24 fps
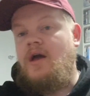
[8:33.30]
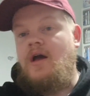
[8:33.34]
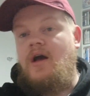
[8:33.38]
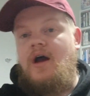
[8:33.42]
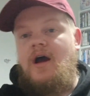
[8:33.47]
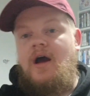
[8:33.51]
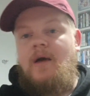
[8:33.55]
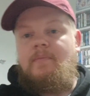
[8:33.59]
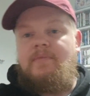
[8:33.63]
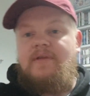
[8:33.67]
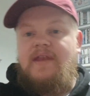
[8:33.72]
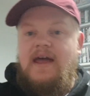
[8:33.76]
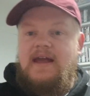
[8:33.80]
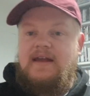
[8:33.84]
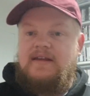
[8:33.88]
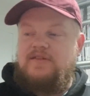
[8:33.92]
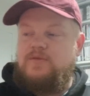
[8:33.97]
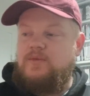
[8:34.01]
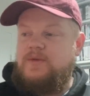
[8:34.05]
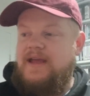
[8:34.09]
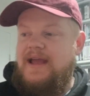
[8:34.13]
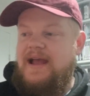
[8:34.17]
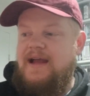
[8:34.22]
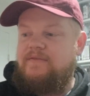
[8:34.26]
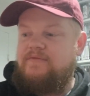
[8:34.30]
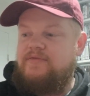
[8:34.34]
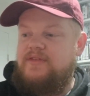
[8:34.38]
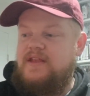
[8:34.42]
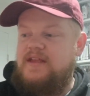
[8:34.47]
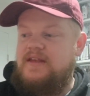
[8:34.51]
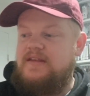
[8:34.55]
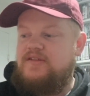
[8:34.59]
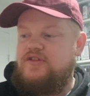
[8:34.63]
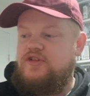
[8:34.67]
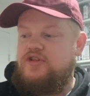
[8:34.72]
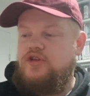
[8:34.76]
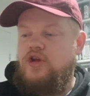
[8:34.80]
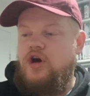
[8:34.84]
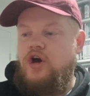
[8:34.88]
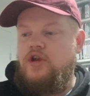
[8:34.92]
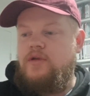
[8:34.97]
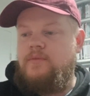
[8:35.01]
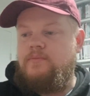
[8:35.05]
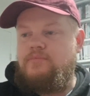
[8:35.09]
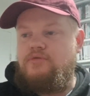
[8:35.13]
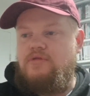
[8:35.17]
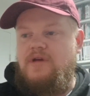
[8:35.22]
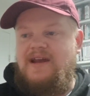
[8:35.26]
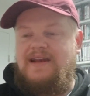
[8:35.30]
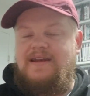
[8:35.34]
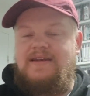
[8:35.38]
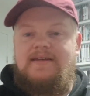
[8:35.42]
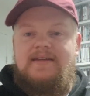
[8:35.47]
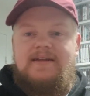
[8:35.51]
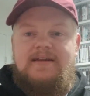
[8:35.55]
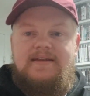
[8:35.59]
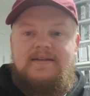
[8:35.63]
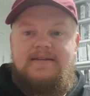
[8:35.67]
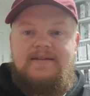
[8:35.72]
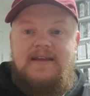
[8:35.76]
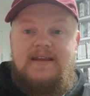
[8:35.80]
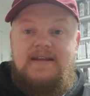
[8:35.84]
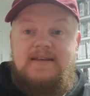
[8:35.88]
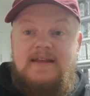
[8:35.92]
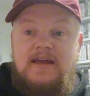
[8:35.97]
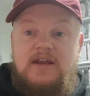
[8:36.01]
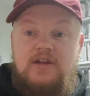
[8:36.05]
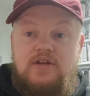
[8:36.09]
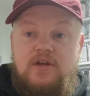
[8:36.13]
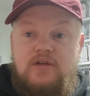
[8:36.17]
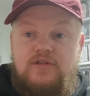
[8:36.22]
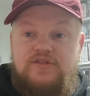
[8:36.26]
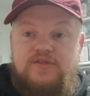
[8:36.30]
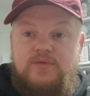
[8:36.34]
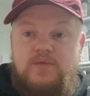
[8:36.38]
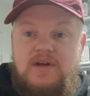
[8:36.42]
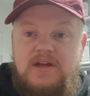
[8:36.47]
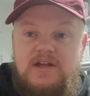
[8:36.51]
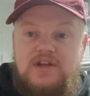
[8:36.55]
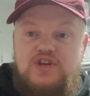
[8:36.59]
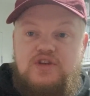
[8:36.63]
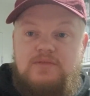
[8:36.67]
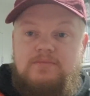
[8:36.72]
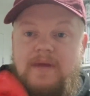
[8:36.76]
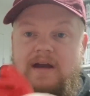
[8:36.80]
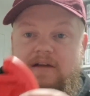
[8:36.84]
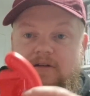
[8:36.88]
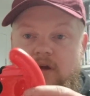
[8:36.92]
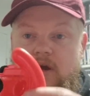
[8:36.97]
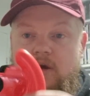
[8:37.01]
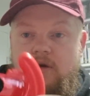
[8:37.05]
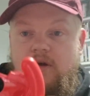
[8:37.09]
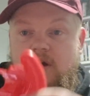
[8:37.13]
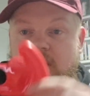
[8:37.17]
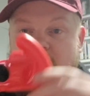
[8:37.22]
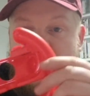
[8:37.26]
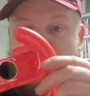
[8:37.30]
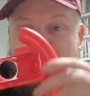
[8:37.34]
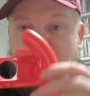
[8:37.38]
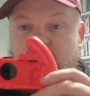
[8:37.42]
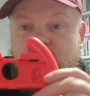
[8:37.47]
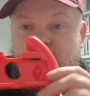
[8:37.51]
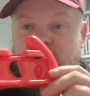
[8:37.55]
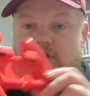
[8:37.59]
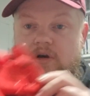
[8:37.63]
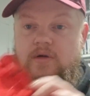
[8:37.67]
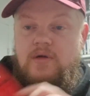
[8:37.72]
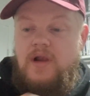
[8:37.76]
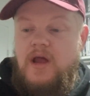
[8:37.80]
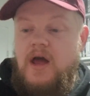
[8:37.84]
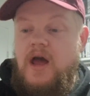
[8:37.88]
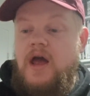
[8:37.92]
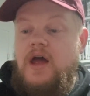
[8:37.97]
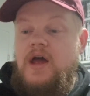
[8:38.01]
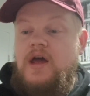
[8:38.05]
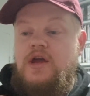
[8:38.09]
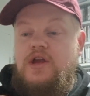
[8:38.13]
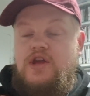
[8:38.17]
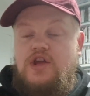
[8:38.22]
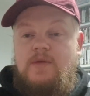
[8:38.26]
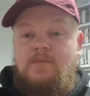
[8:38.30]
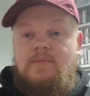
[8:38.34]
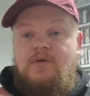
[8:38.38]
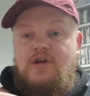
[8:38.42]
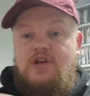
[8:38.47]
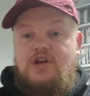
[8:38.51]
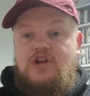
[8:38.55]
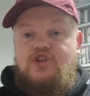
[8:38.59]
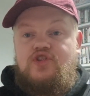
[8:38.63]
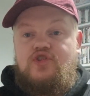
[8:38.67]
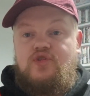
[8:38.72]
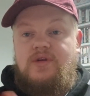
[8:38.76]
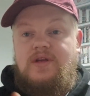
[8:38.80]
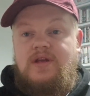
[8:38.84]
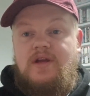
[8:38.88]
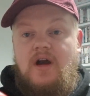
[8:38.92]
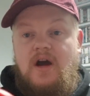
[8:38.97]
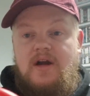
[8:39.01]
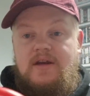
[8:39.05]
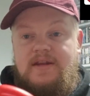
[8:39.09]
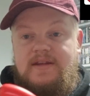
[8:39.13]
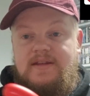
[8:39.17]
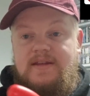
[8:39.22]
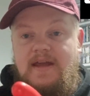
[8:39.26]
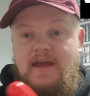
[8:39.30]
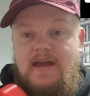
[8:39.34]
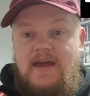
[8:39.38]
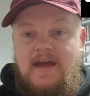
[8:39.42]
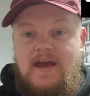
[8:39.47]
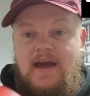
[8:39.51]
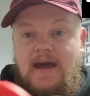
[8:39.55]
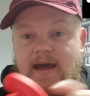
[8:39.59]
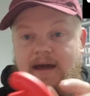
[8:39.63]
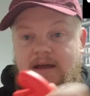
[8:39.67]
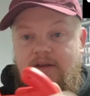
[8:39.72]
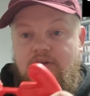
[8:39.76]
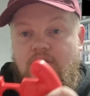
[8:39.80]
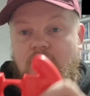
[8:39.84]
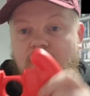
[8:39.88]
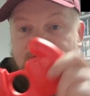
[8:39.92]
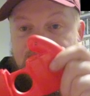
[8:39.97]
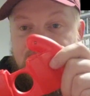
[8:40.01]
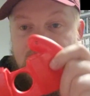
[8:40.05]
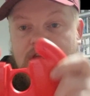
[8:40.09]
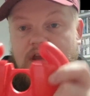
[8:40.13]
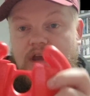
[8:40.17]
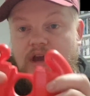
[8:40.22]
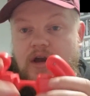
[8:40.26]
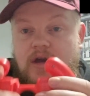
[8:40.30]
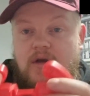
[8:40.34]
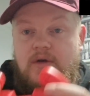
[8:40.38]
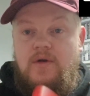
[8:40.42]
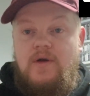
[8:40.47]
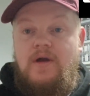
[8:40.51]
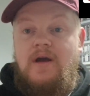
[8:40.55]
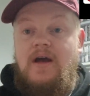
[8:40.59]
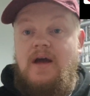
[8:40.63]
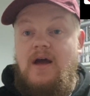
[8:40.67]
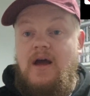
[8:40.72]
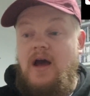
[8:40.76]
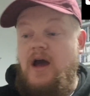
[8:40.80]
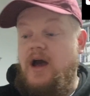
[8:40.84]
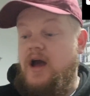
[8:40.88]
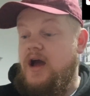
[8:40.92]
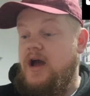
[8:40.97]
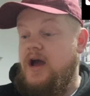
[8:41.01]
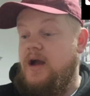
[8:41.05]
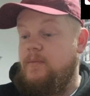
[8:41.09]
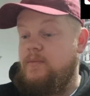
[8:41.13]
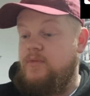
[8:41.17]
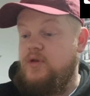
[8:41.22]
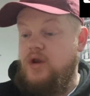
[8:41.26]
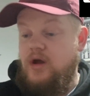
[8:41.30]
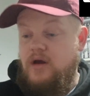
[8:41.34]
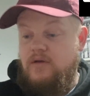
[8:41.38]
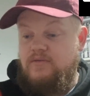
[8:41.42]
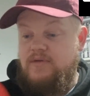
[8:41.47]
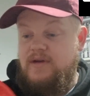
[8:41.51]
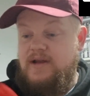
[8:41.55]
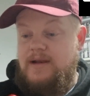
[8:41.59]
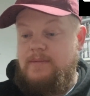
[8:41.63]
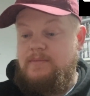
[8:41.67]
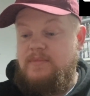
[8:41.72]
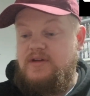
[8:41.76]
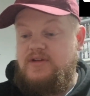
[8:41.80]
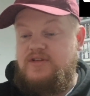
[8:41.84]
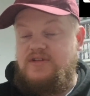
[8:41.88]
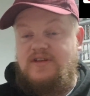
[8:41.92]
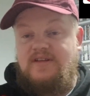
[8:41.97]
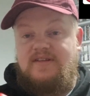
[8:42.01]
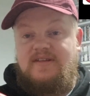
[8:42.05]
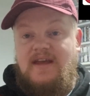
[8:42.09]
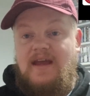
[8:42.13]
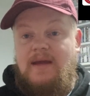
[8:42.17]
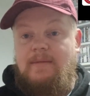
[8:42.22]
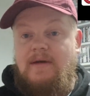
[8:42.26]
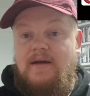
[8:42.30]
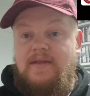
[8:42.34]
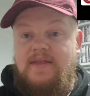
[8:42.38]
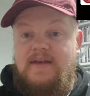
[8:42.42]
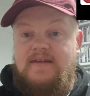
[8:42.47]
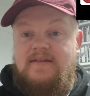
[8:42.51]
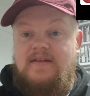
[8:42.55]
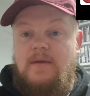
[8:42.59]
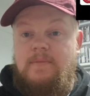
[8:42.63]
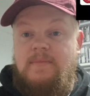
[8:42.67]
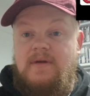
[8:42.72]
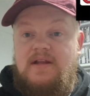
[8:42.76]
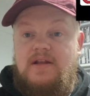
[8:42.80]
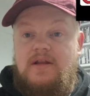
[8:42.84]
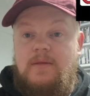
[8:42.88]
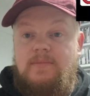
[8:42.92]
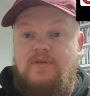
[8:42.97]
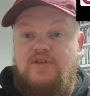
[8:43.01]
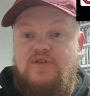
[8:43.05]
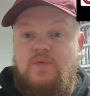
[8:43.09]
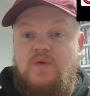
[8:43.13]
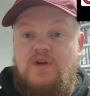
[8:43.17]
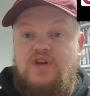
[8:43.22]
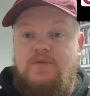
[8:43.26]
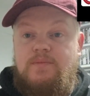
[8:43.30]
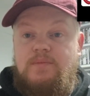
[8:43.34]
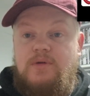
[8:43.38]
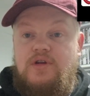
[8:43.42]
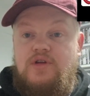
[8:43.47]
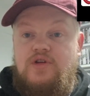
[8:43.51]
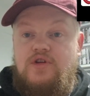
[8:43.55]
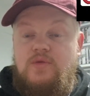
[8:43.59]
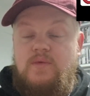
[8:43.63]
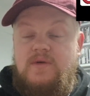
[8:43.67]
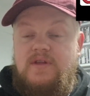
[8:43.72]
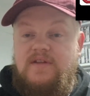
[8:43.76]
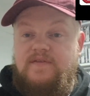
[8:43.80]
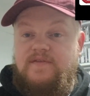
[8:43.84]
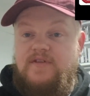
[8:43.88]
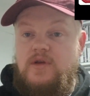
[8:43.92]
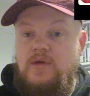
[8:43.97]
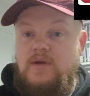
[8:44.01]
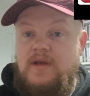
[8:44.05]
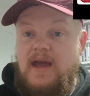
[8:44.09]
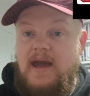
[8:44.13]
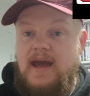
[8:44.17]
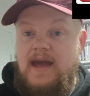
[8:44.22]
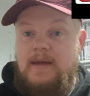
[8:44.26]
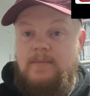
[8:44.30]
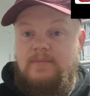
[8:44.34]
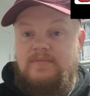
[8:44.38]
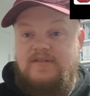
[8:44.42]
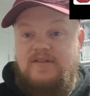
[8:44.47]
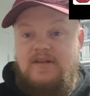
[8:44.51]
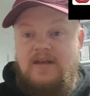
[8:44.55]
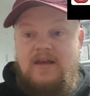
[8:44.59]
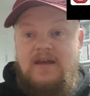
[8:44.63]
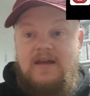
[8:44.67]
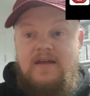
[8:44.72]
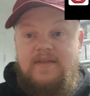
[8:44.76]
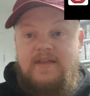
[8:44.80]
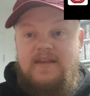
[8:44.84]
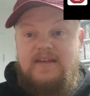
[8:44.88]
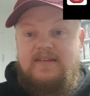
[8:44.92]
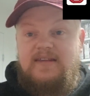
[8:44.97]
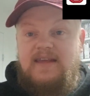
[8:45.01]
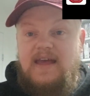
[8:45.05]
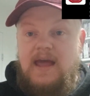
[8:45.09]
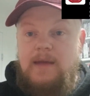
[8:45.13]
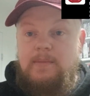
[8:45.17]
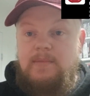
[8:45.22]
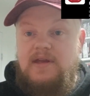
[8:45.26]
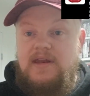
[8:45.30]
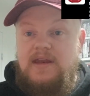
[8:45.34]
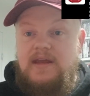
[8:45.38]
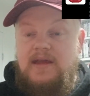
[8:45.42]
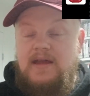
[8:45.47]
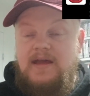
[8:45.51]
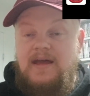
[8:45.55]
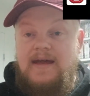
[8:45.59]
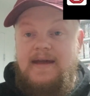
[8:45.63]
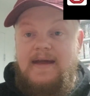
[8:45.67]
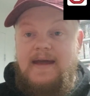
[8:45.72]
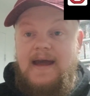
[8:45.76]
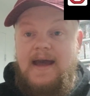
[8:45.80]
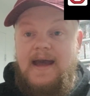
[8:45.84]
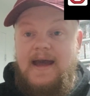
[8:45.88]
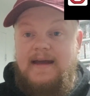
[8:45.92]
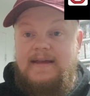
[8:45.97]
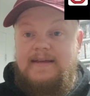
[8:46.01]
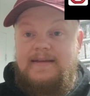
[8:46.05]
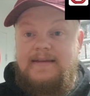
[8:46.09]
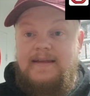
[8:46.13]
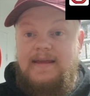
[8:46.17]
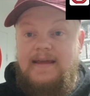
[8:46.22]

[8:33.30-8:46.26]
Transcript: Up next we have this non-branded Nintendo Switch Mario Kart controller. You put your Joy-Con in there and off you go. Not really much to say about this. I picked up a Switch bundle with a few games. This came in it and